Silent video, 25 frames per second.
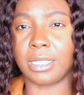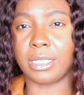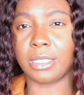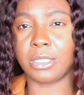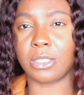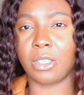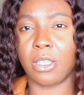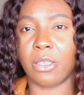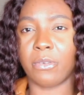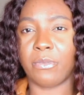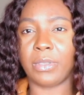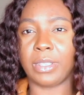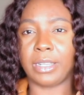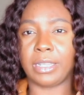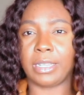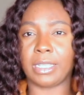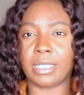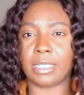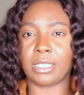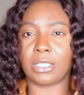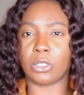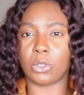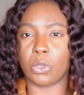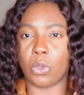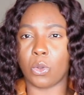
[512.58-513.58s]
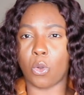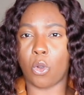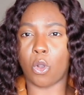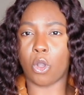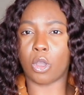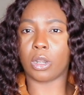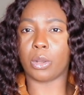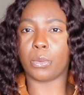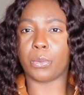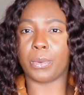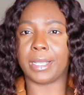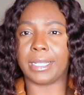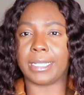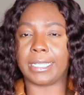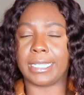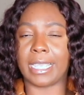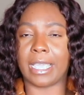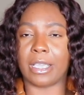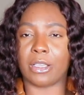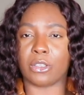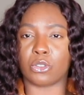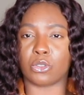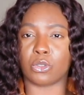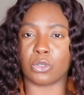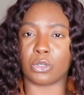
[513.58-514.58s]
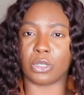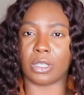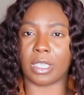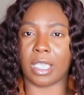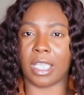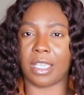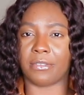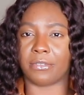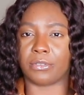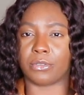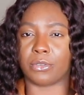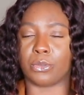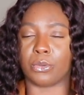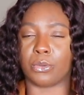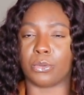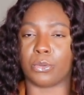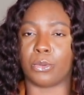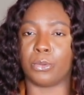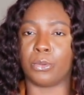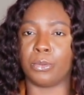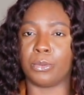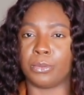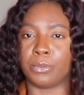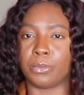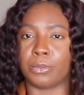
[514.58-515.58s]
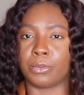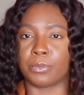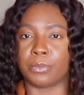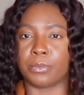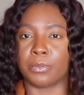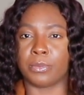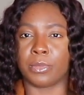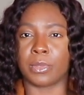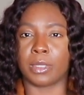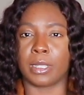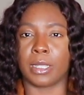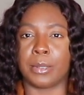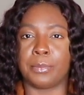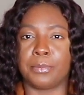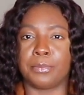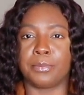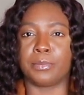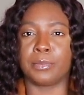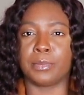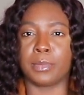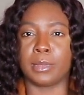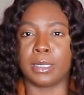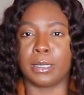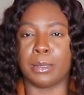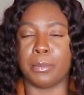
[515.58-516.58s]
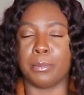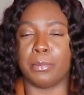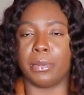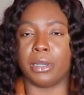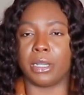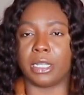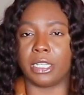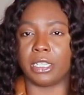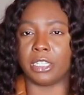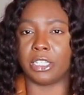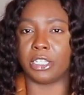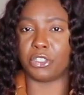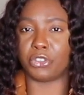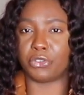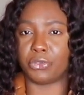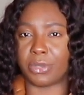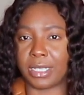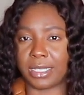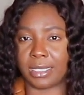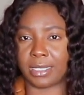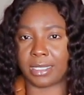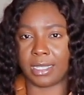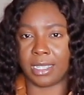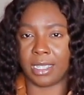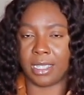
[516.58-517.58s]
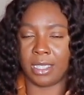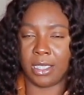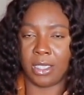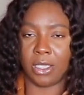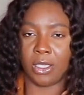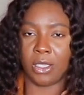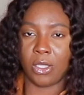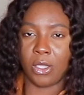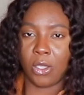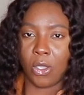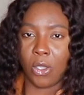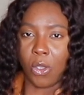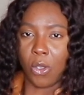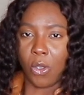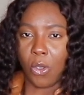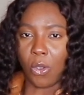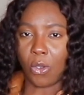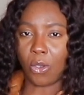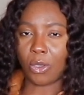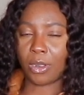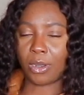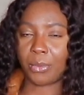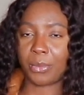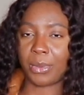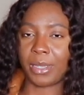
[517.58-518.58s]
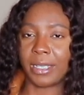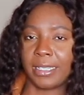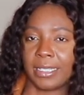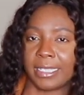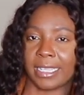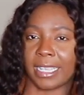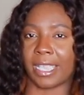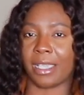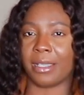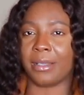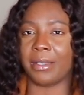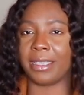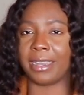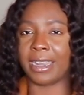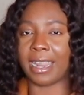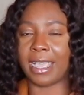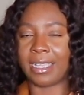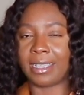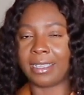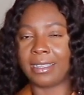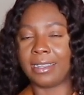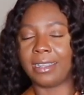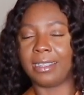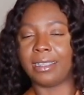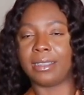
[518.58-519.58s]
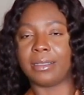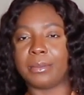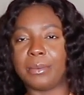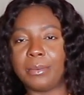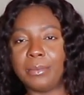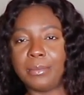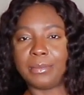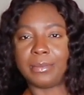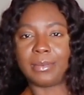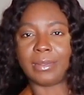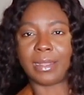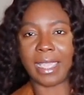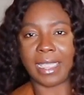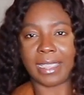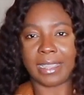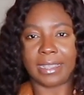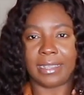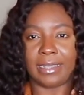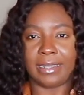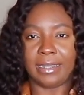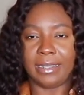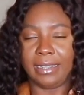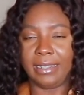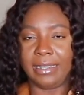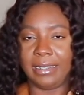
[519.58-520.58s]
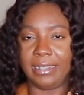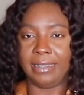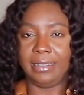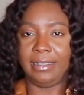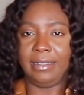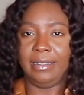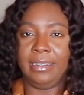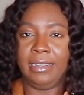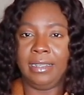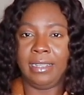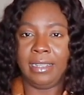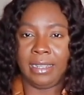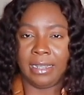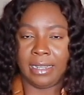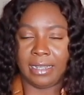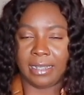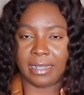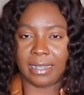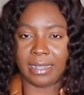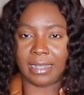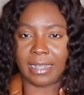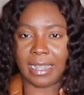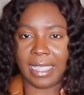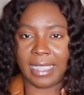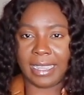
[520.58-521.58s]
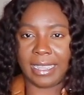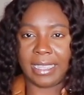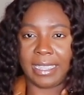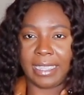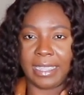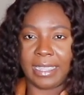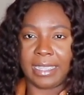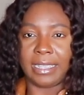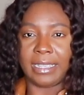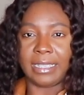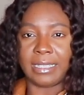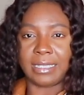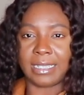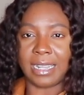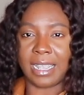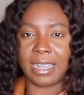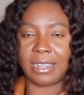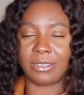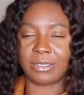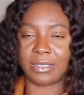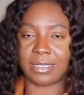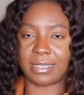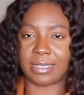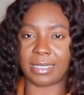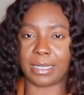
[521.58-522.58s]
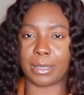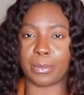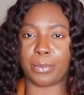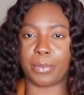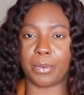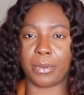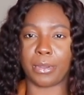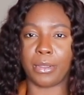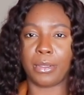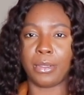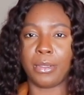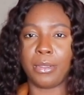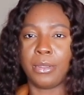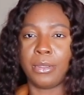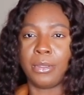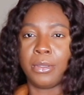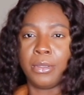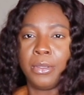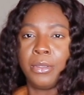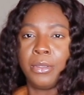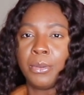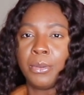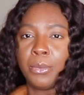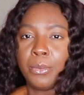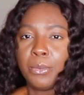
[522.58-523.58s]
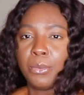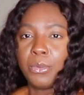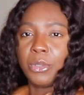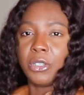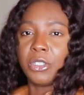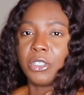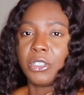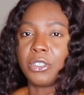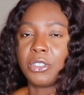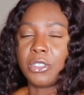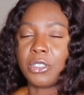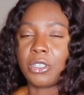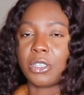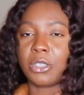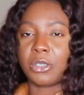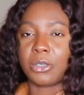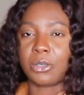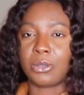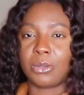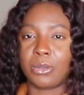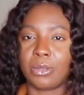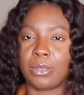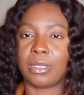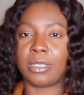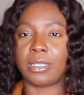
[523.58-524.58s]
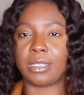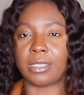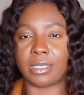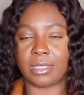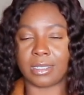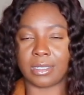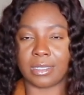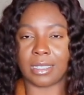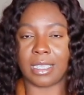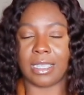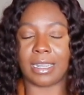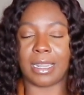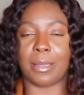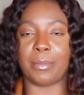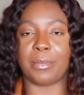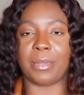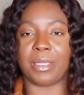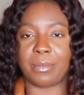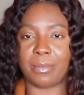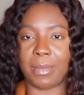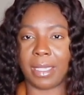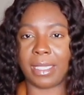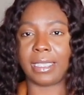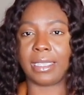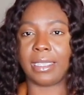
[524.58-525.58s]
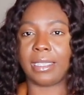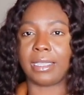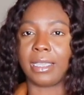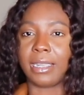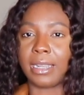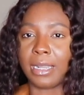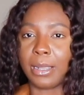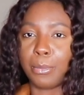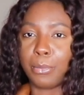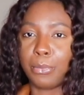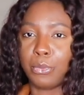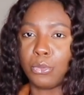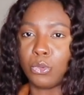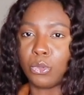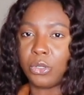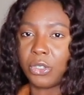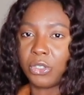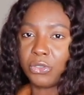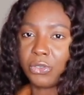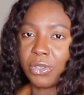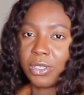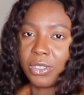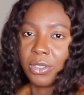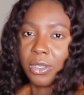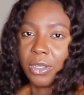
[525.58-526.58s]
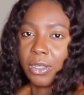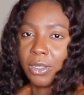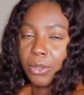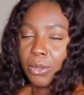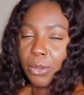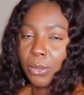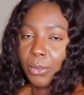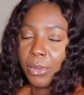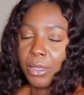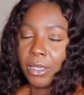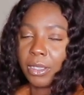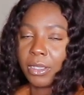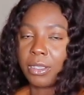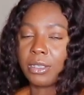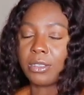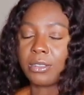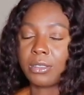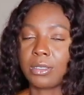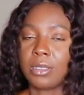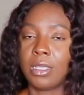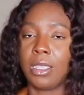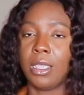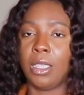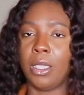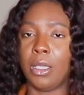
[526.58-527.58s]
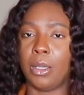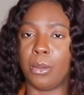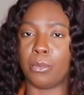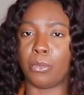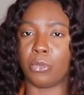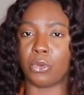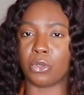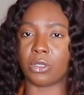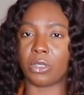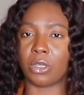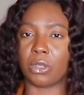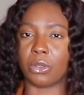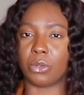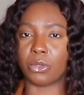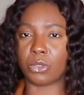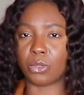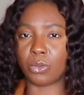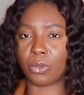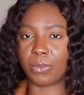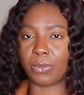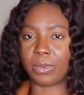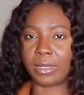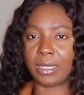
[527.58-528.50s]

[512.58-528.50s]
and stuff and this go all the way down so you have to button the dress all the way down and I kind of like like it it's not a zipper which is good. It's kind of make my hair kind of pull the dress a little bit because most of those ones